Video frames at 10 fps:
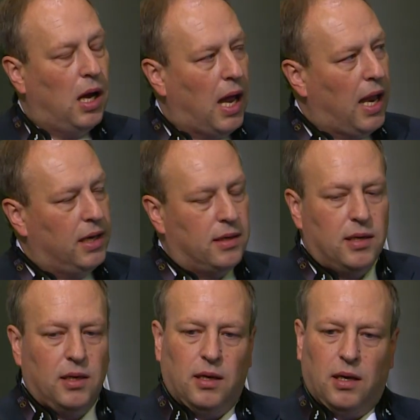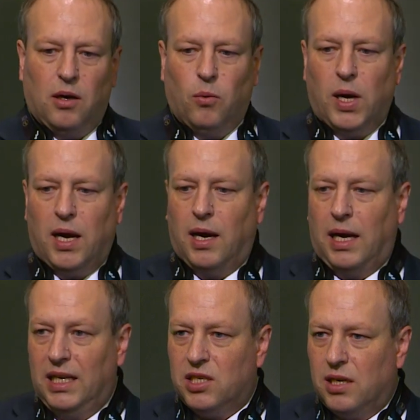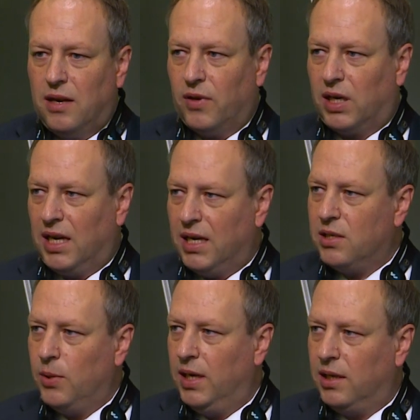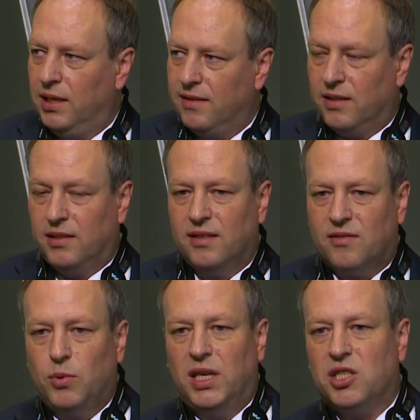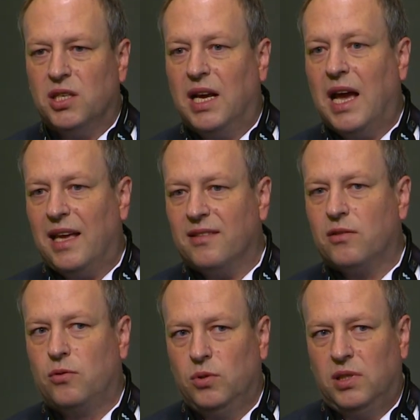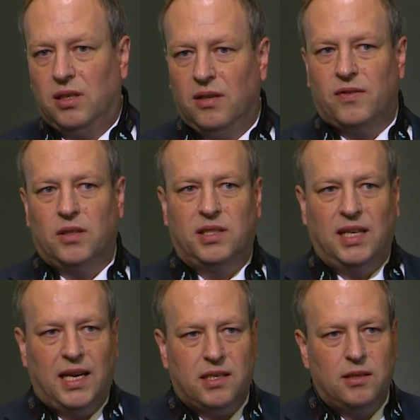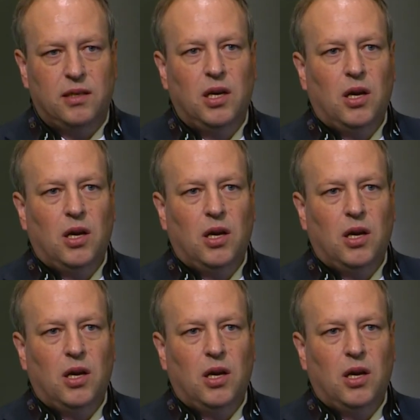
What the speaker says: and where each and every country, at least in this region, has to deliver data